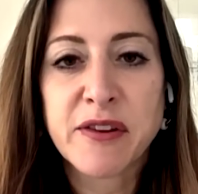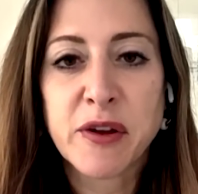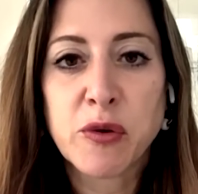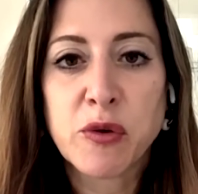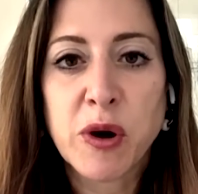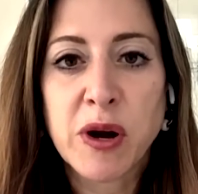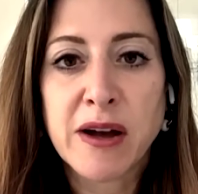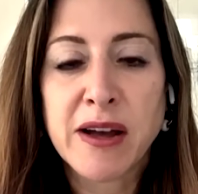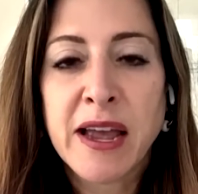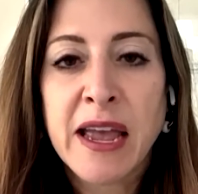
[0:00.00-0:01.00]
So
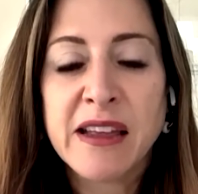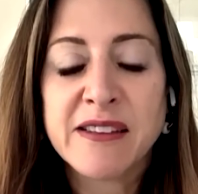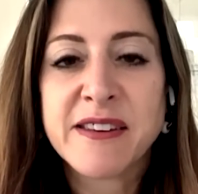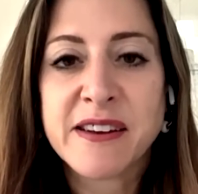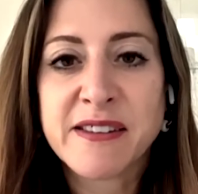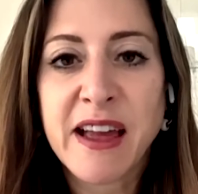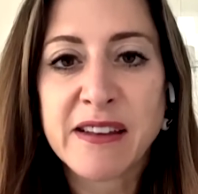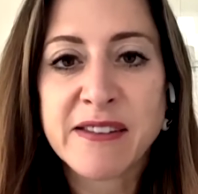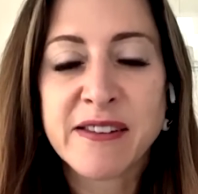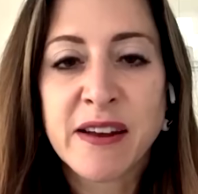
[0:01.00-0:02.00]
his
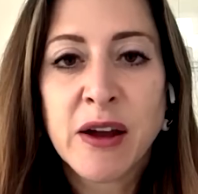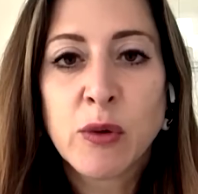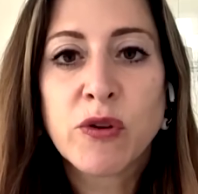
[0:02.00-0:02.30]
success